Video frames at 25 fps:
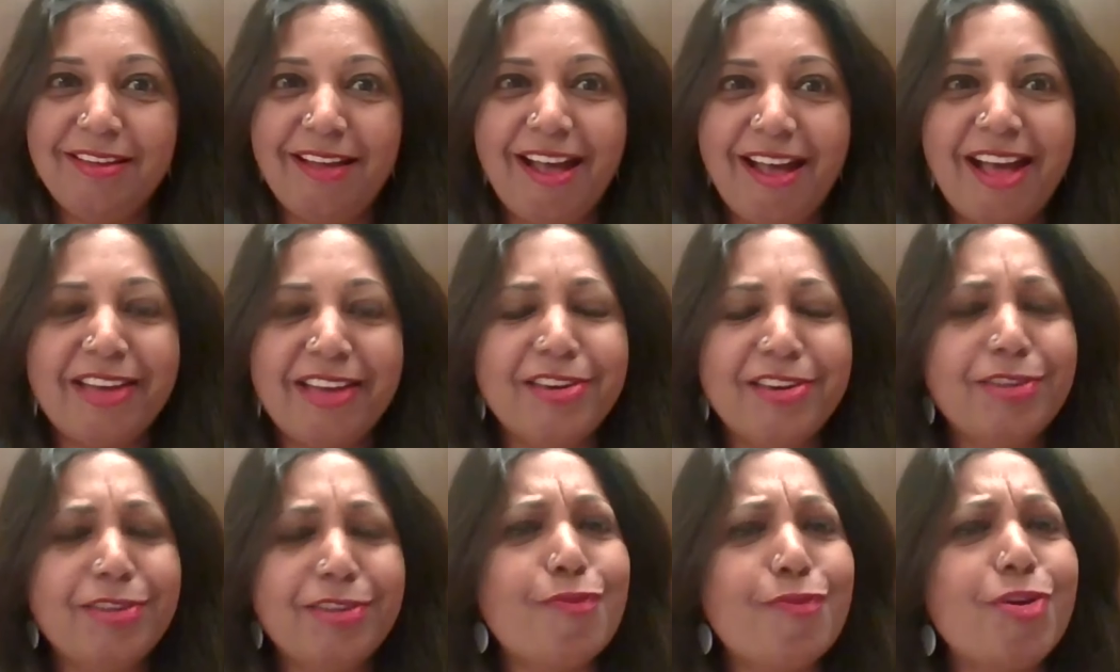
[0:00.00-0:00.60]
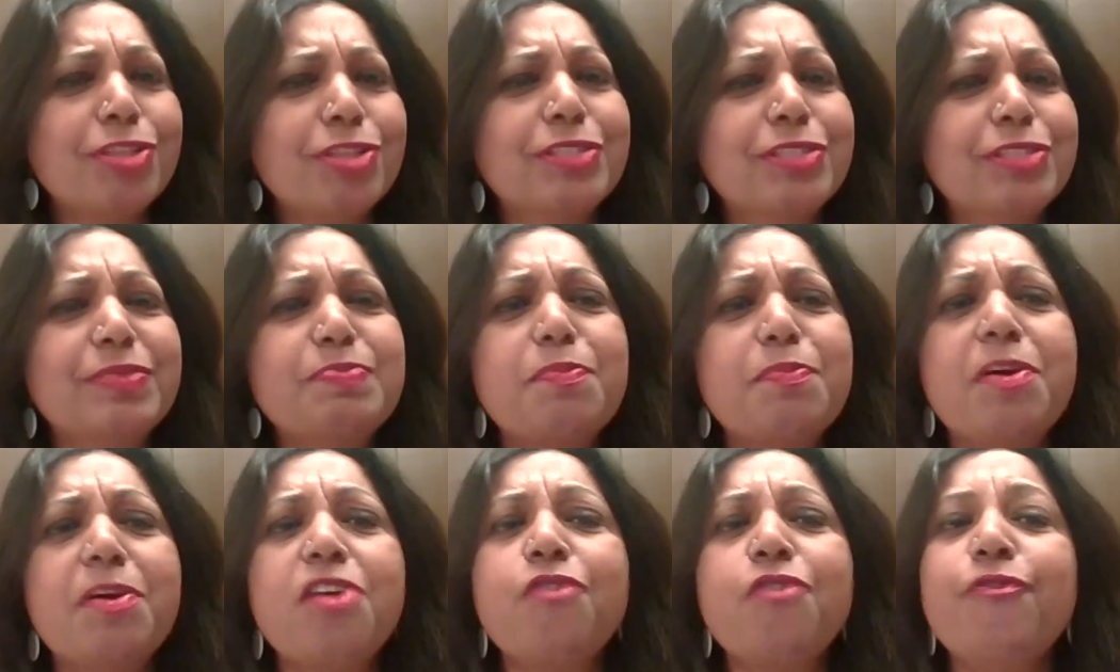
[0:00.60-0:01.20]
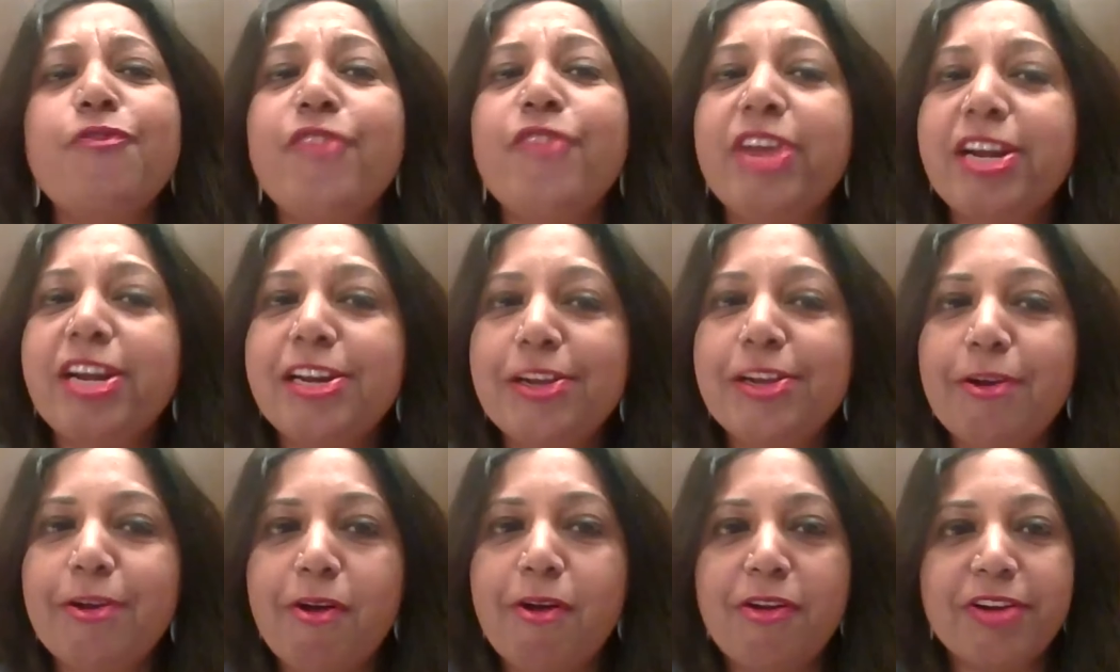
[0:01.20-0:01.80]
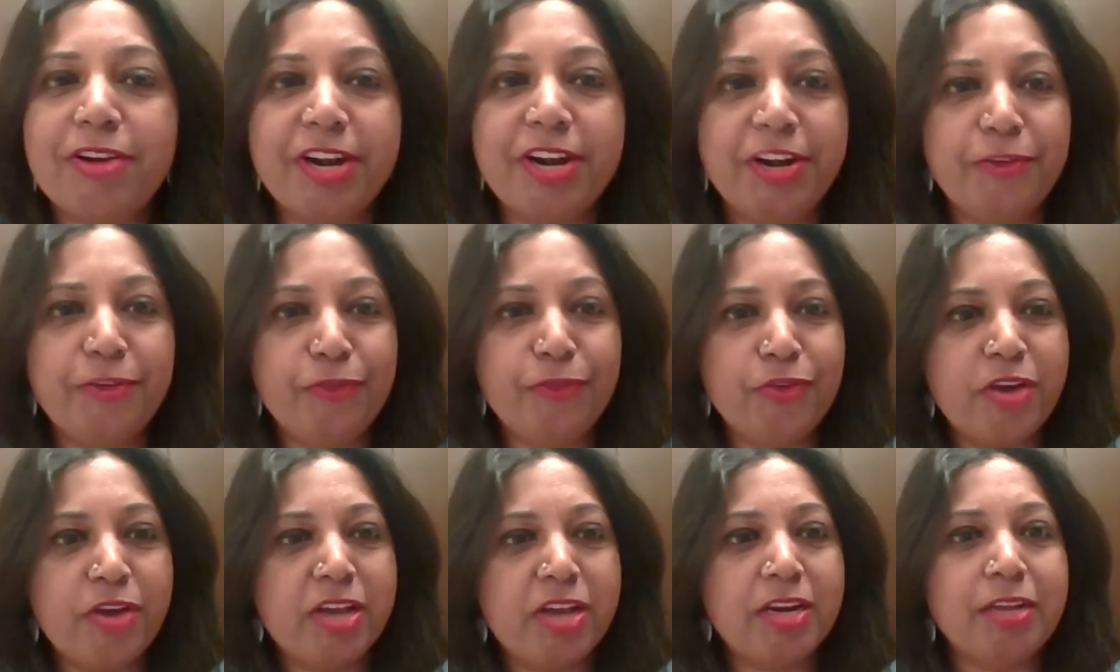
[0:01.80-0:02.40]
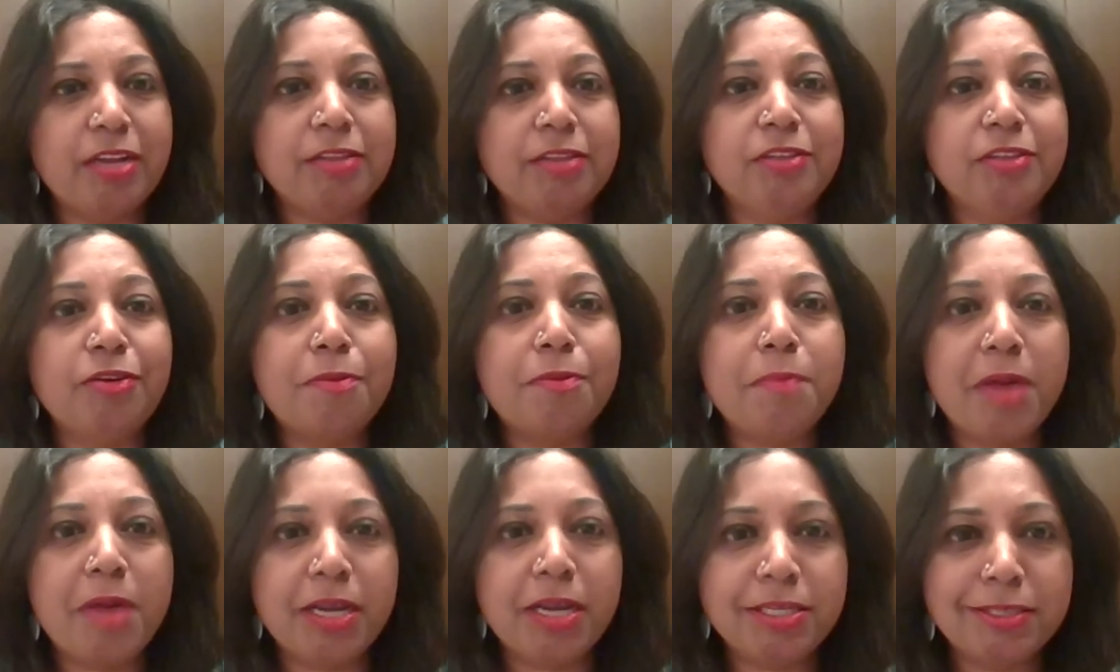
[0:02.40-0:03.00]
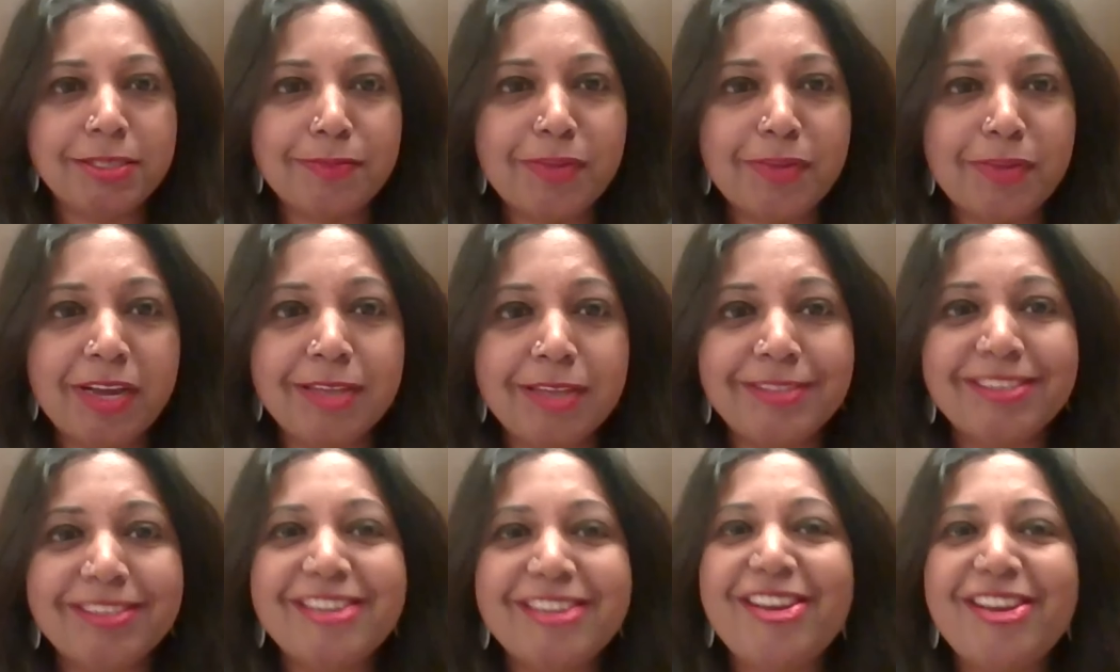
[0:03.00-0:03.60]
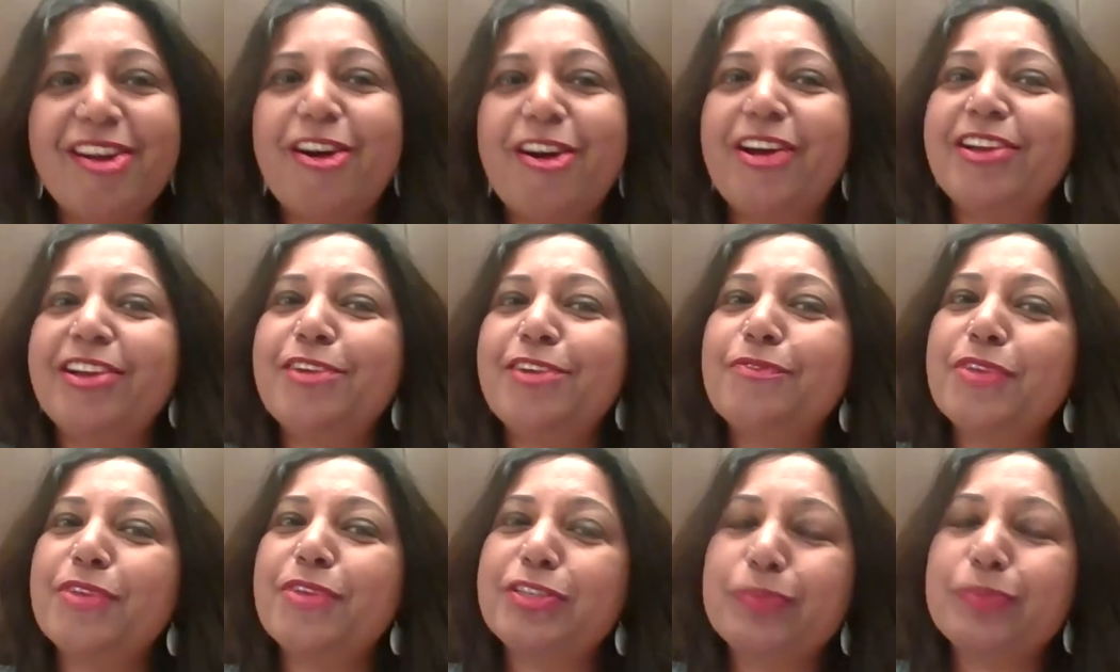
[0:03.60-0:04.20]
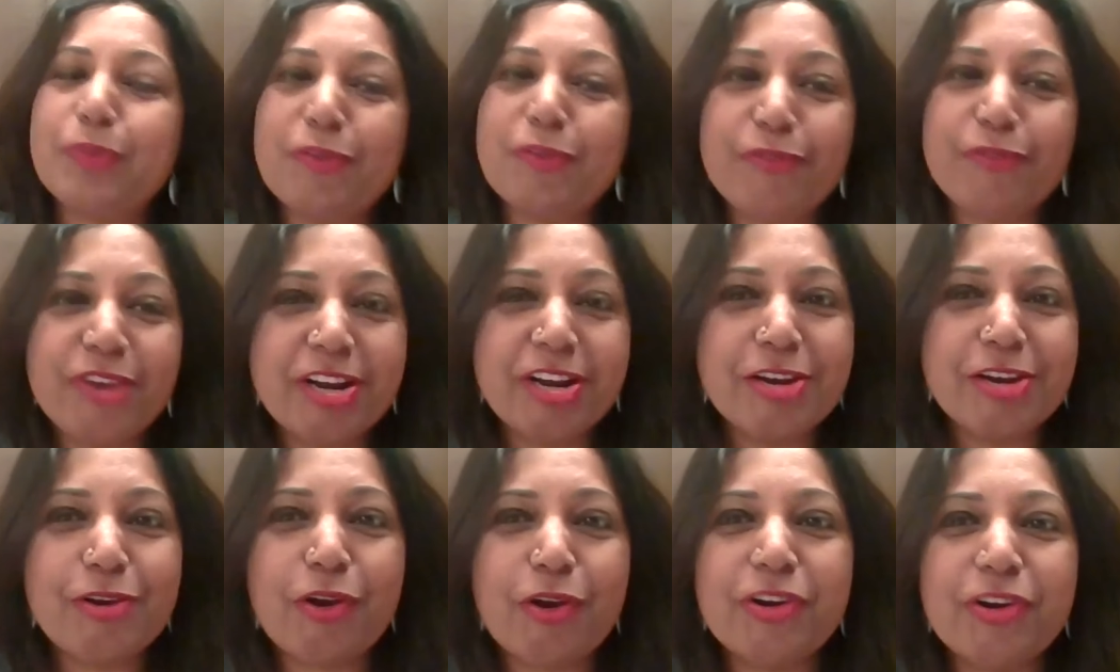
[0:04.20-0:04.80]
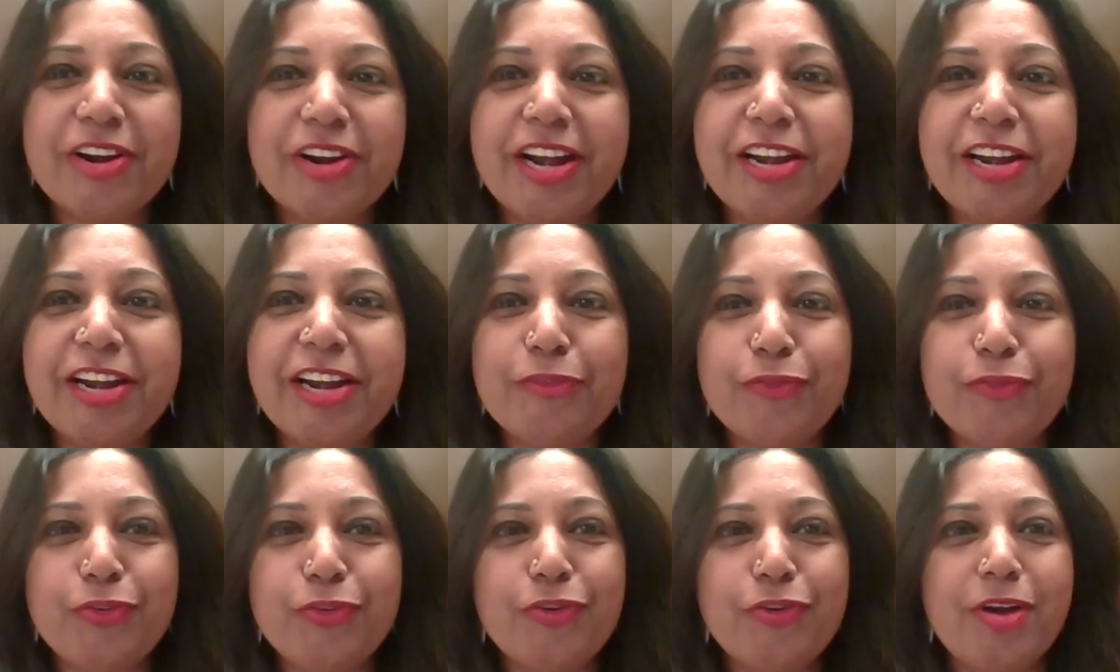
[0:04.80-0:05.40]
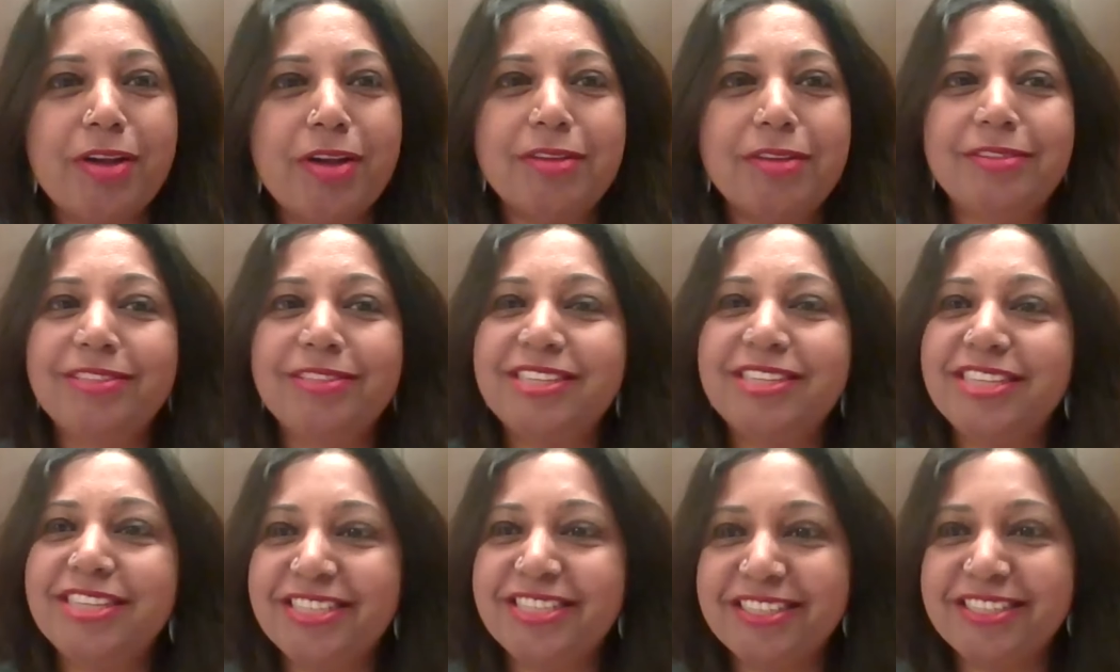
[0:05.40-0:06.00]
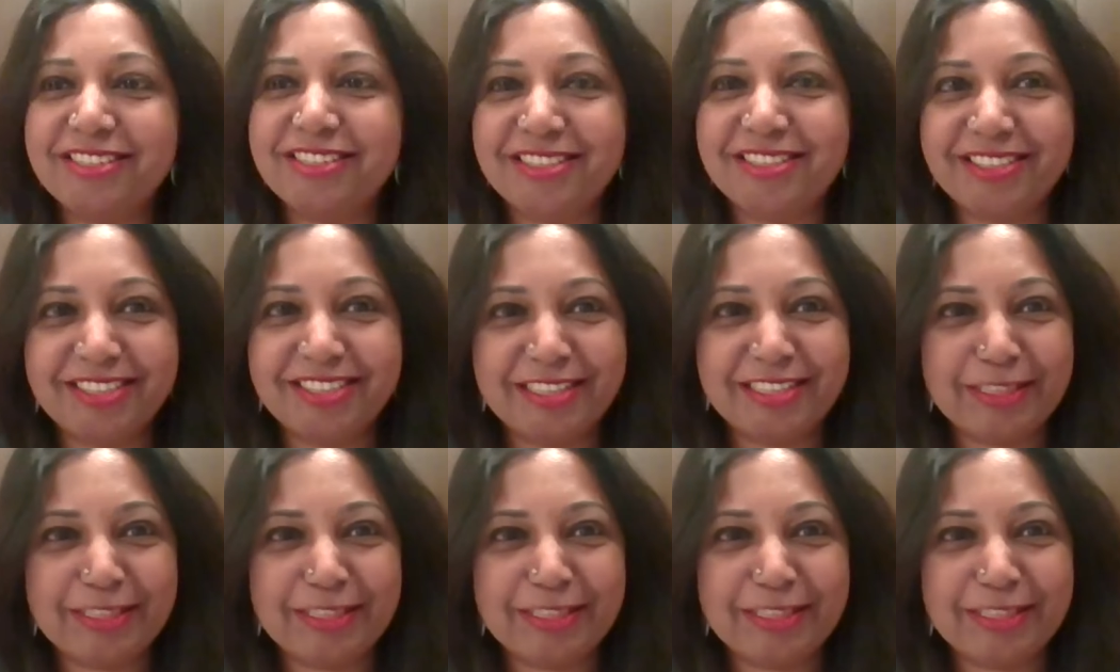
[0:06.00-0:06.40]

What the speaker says: and it was perfectly all right if you are in your pajamas, or it was perfectly all right if you are in t-shirts.